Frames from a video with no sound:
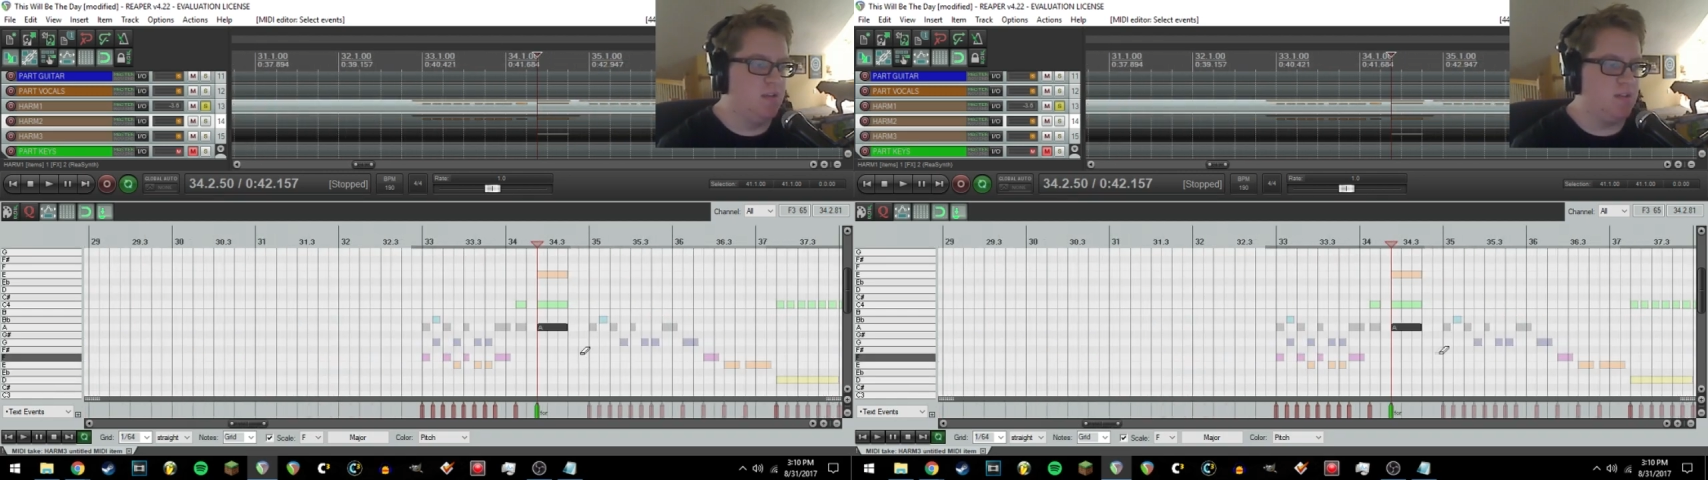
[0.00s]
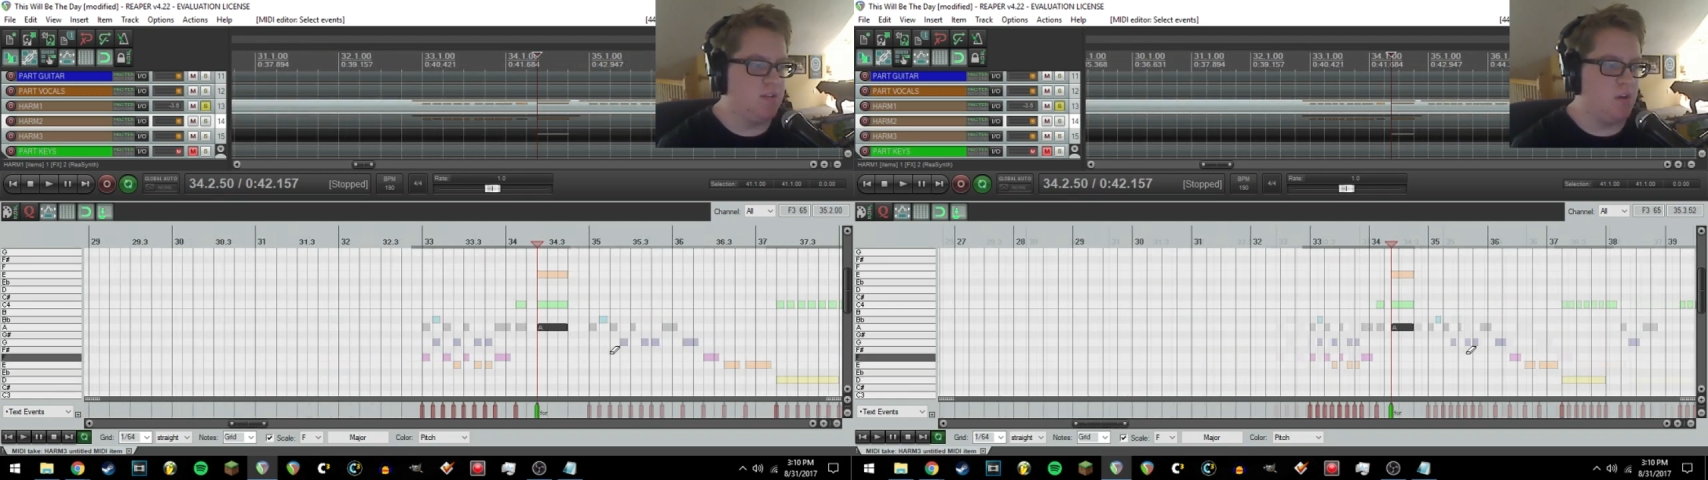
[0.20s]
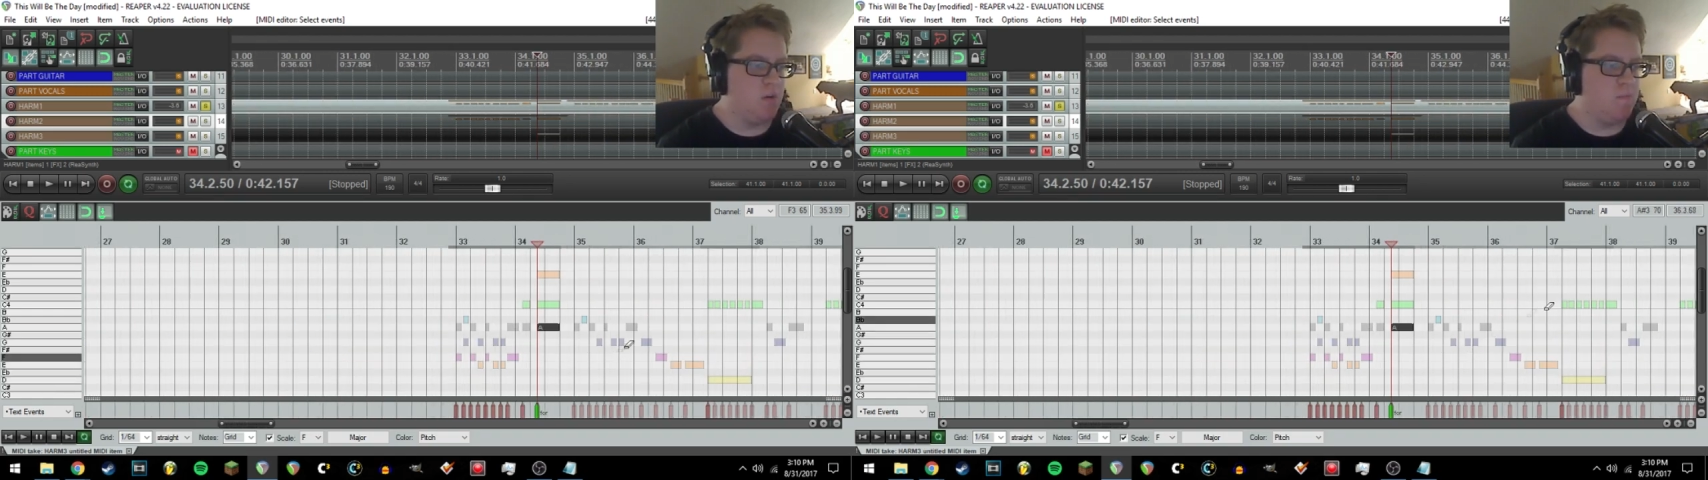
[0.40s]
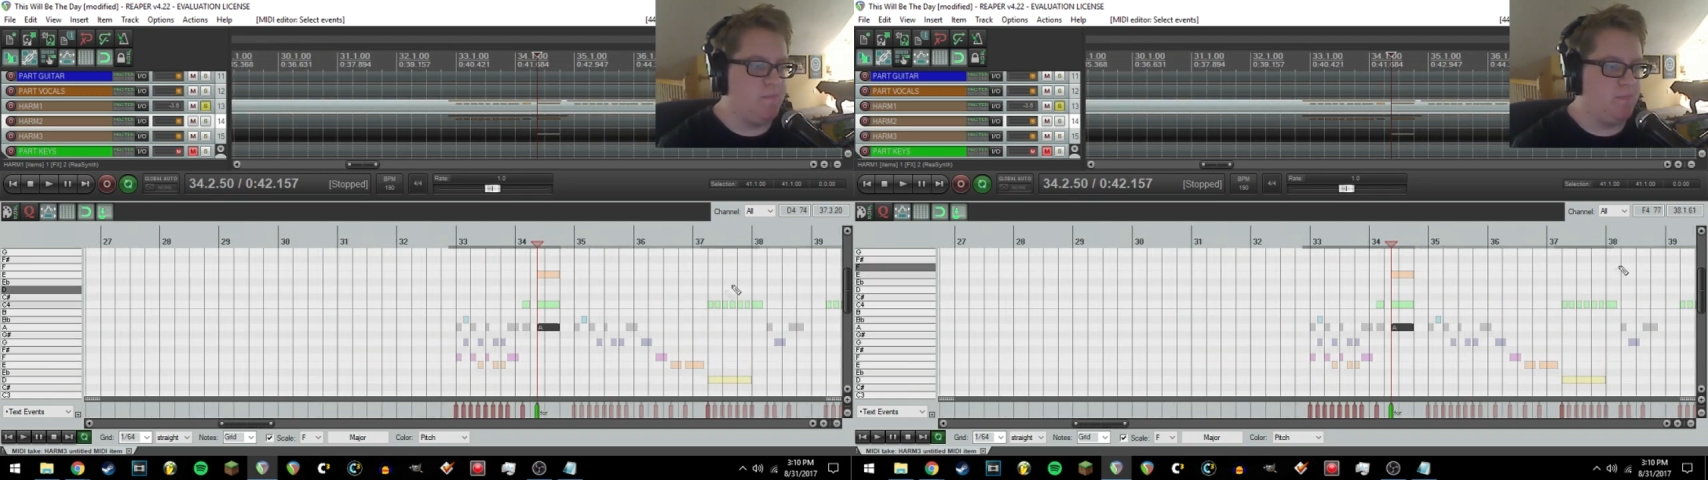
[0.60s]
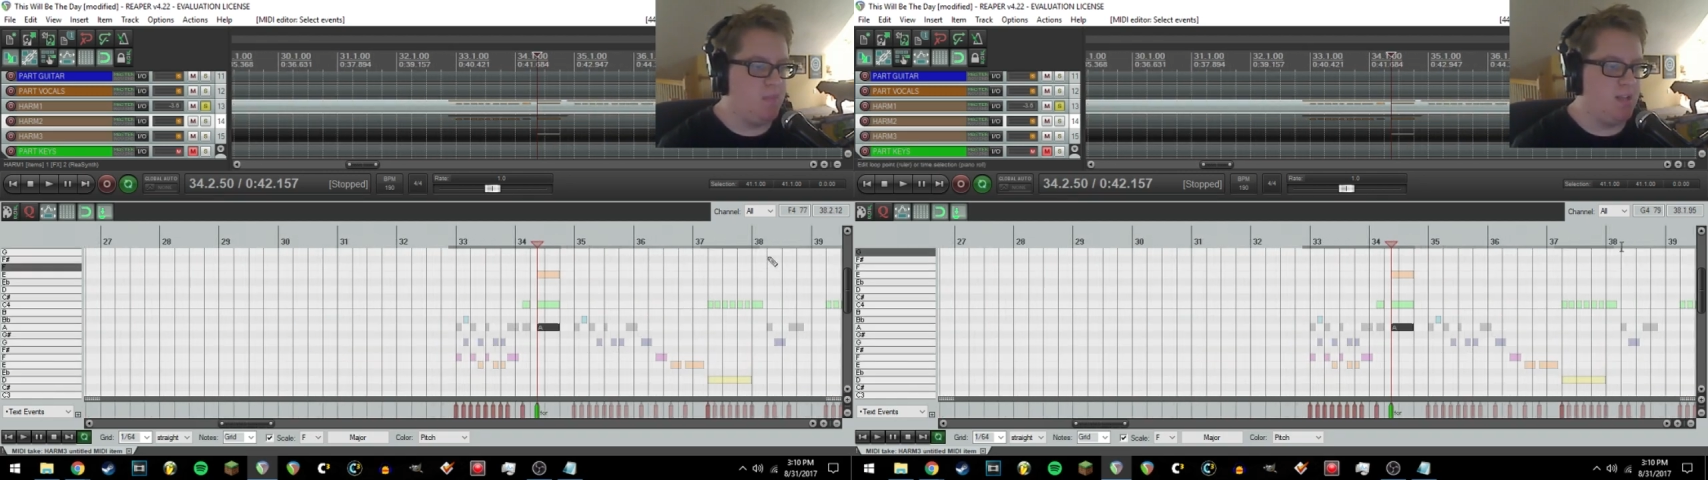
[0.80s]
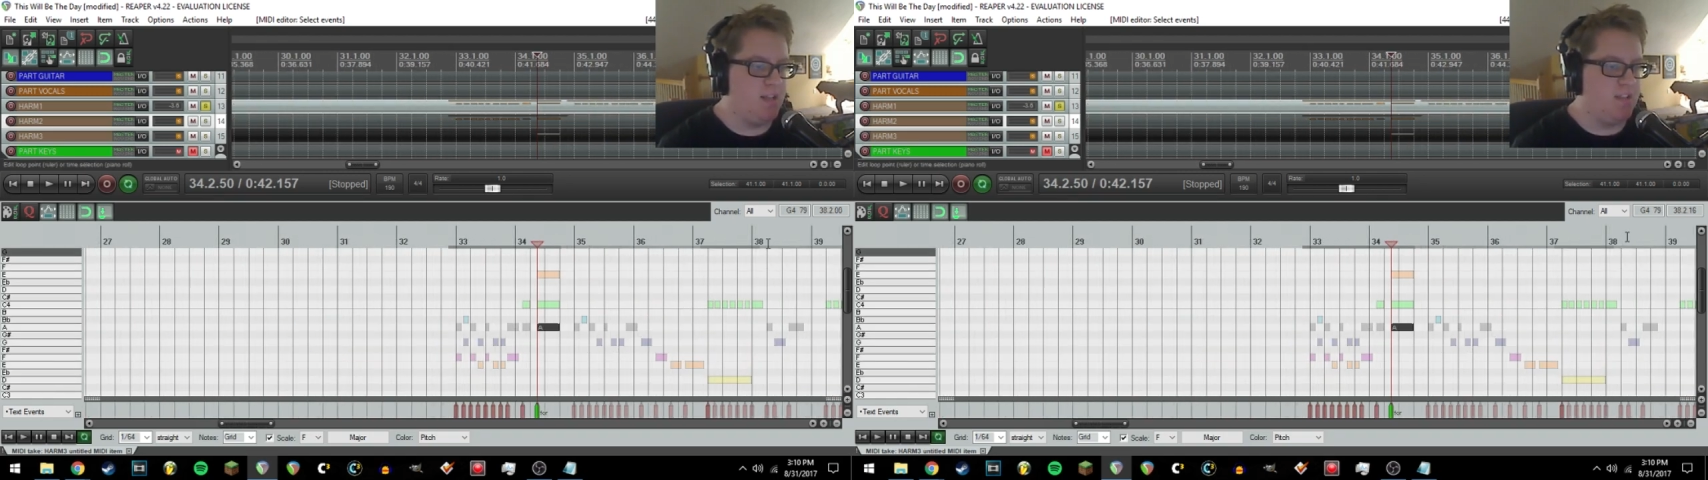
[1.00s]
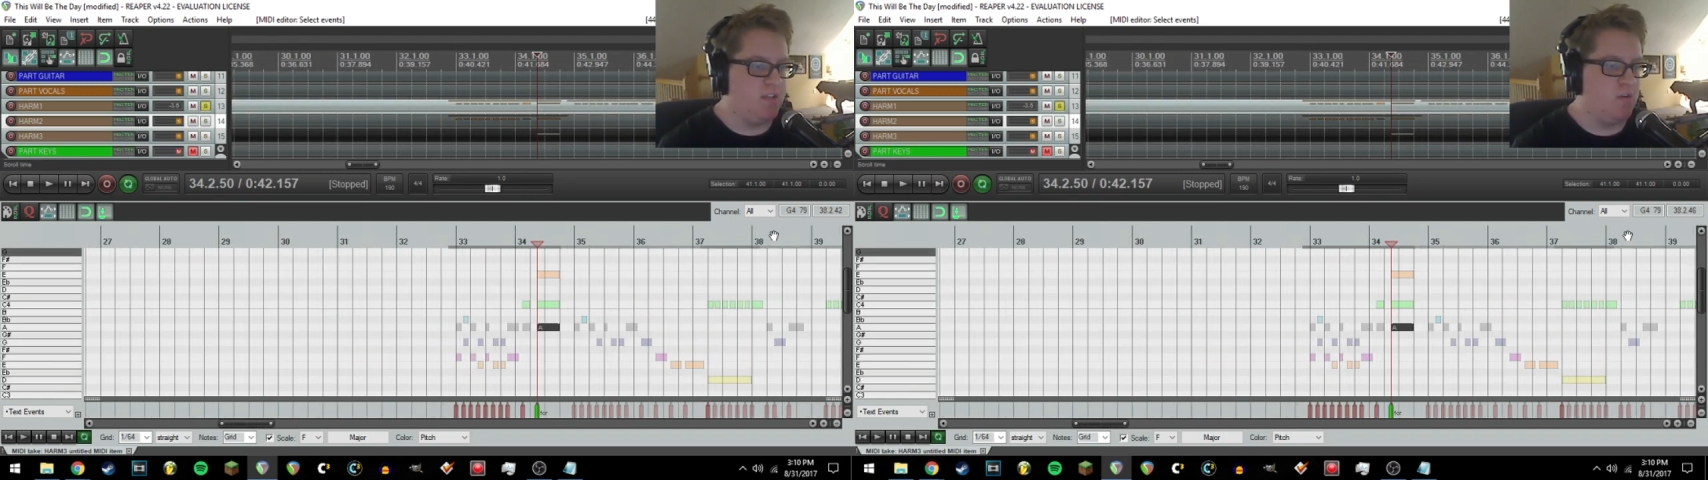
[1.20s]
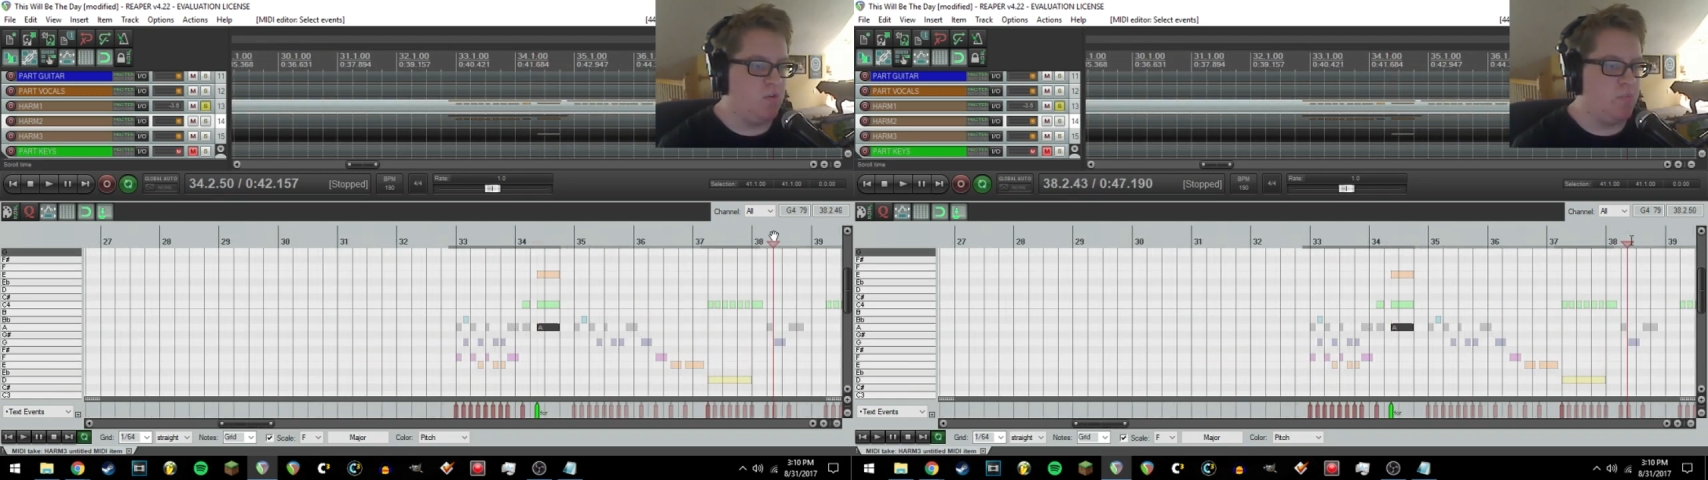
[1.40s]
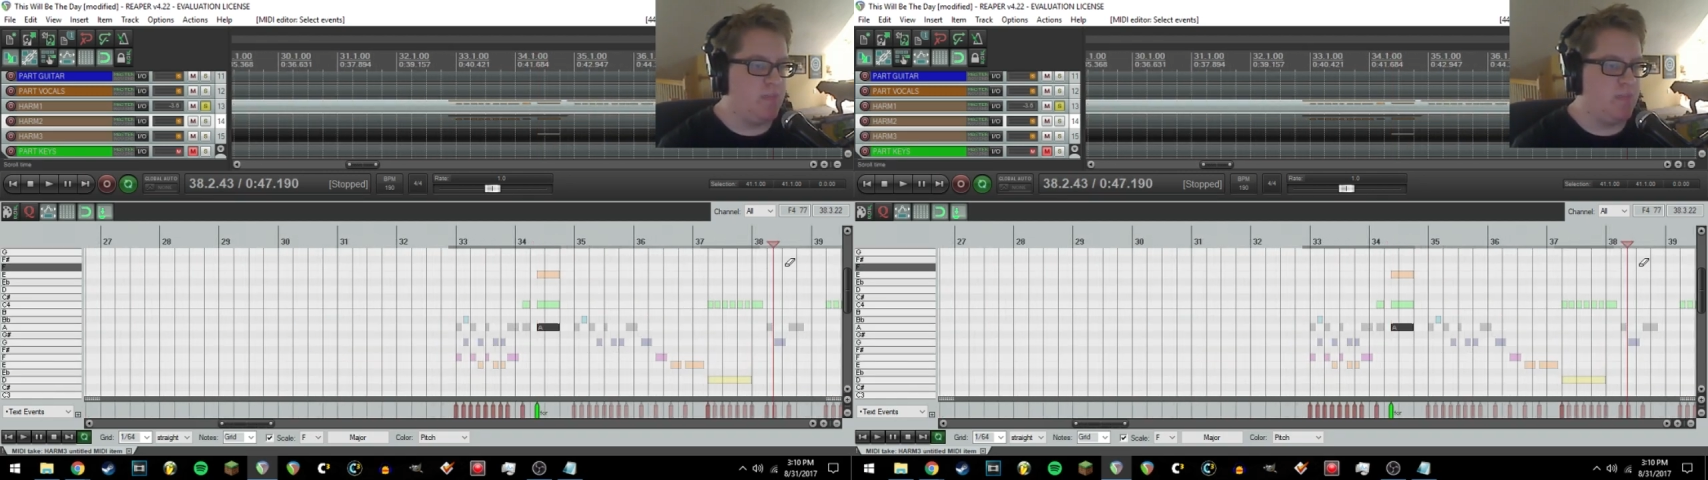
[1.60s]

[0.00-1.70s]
So let's assume